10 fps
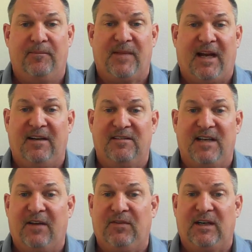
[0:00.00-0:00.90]
That is
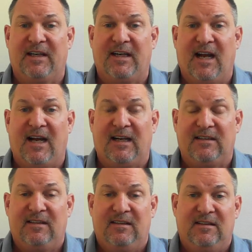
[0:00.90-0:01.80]
definitely not
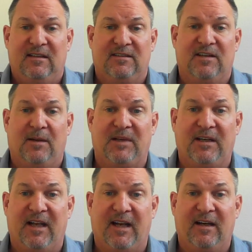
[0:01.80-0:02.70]
something
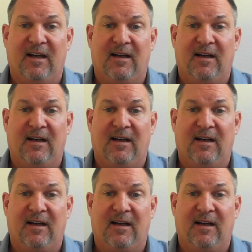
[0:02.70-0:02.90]
that